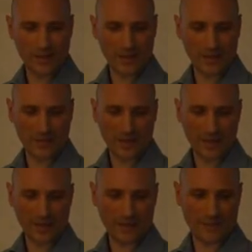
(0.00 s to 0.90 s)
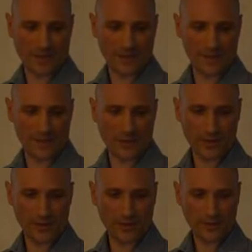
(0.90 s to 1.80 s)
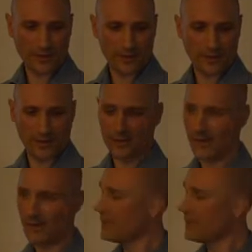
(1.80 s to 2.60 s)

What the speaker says: you mean when I define the security here?